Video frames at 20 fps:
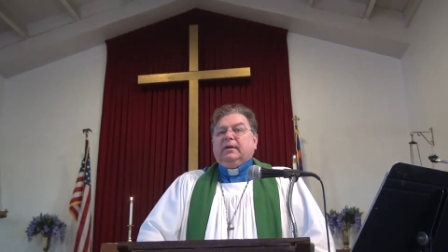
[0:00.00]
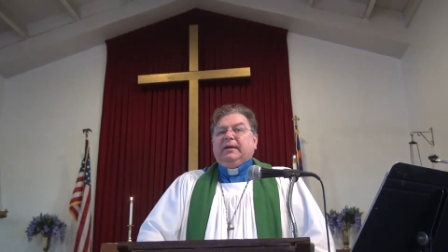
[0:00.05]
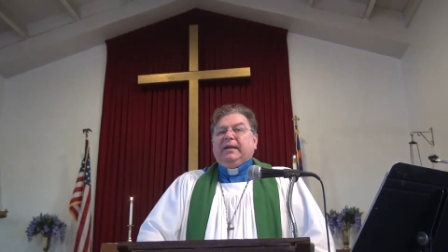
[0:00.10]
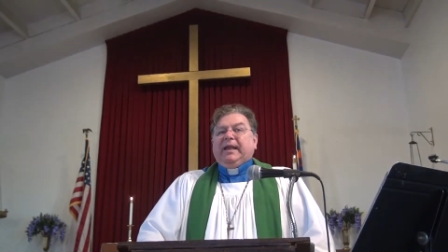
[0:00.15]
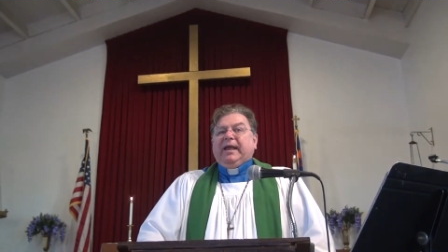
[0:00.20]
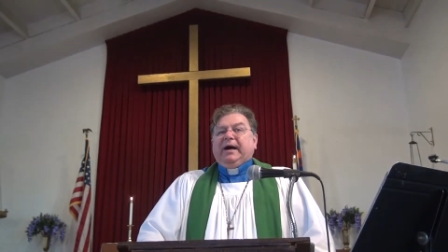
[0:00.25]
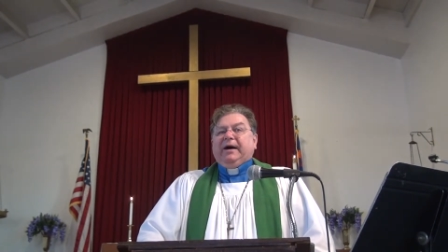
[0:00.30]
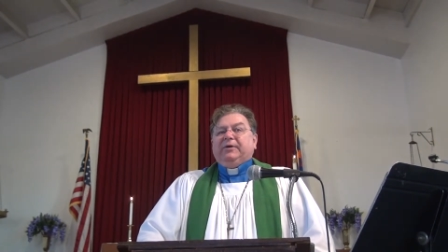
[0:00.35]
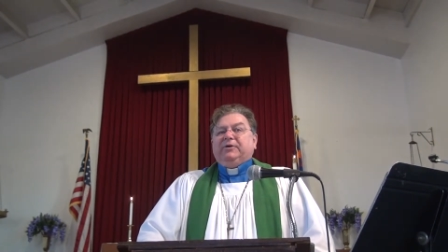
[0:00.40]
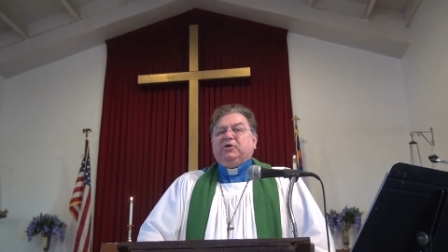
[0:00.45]

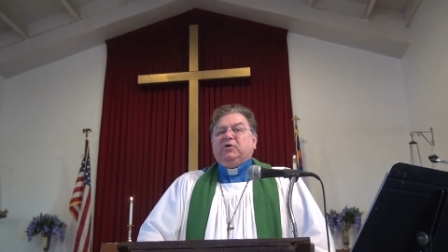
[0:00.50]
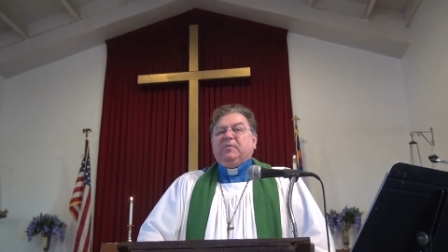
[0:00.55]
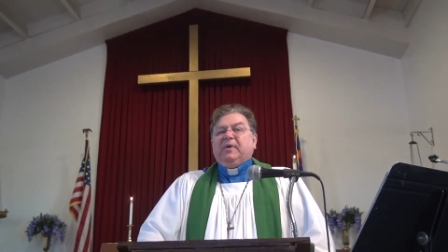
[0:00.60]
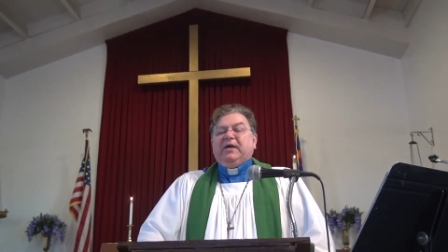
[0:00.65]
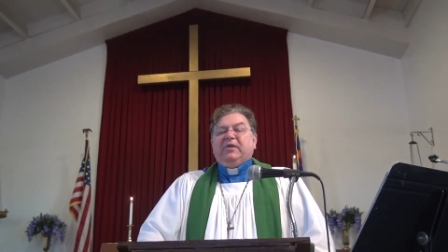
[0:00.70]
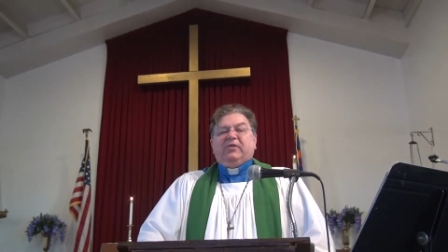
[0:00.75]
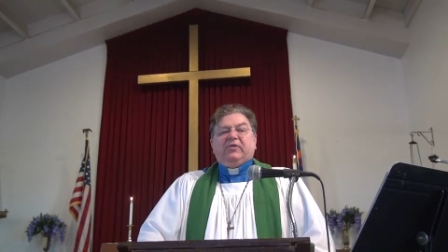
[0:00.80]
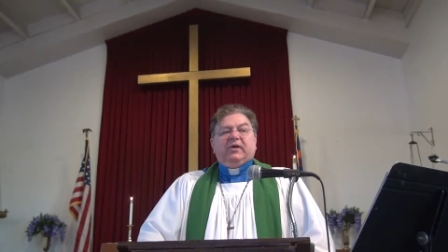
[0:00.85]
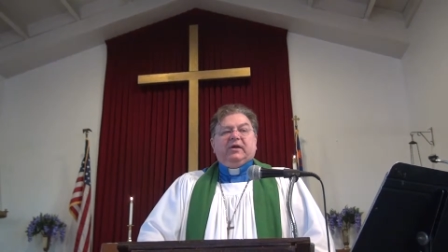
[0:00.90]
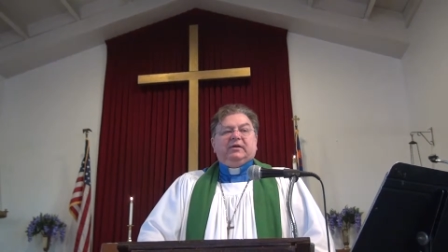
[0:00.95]
Now, you
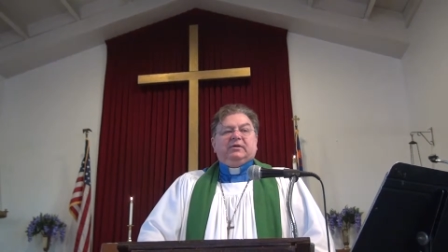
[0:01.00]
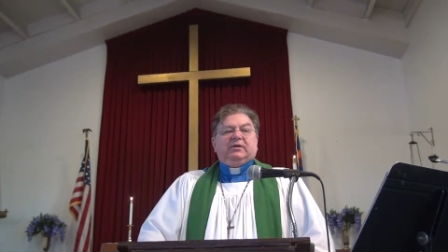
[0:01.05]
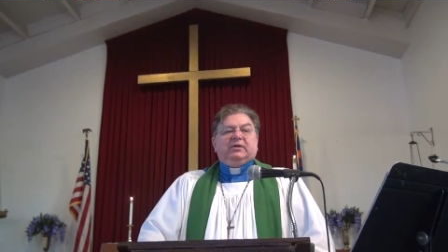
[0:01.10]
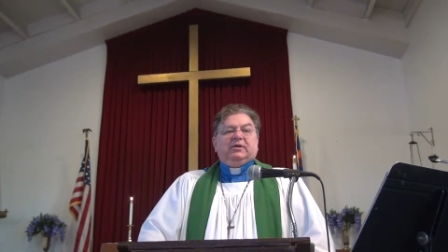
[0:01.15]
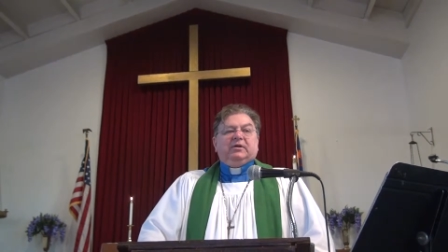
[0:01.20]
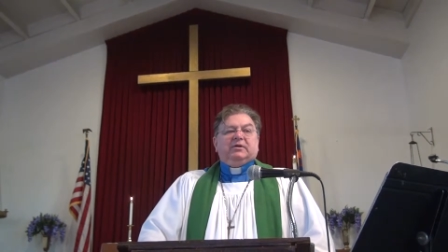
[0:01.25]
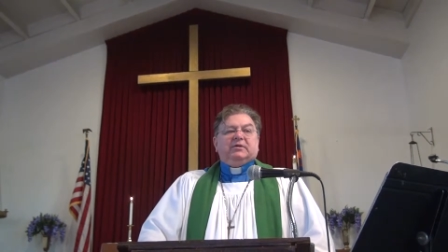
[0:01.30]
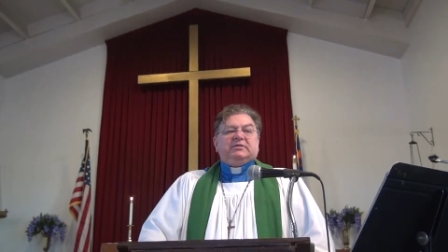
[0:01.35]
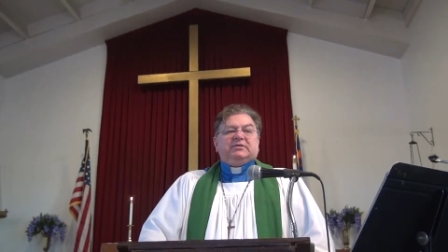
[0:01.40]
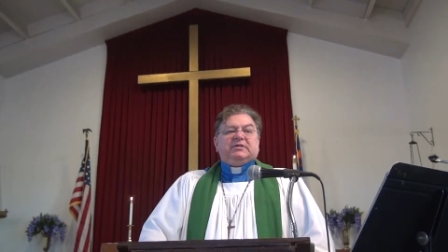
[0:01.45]
may think to
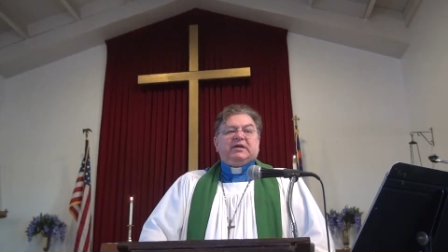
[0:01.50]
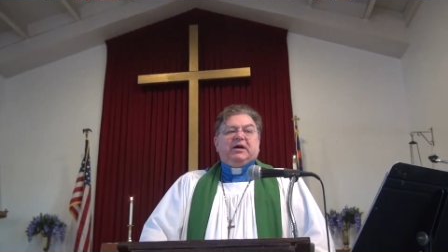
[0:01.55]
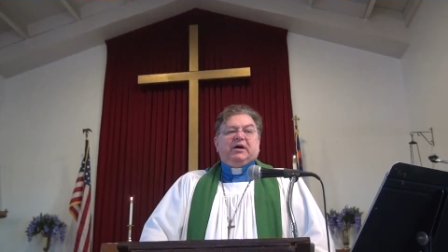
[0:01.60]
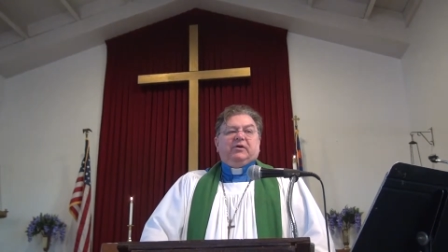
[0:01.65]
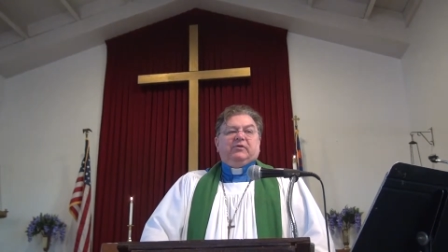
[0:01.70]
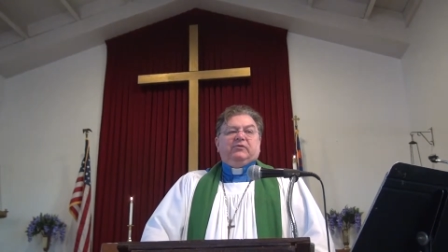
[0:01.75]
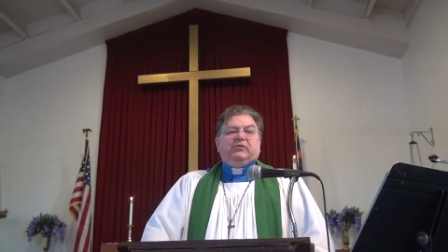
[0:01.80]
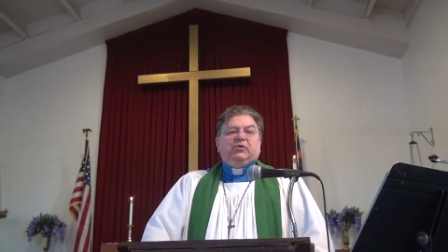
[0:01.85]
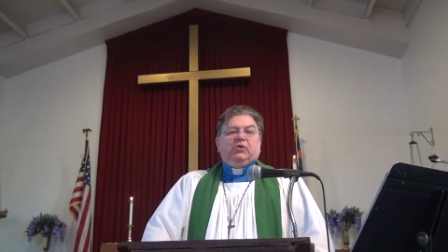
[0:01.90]
yourself,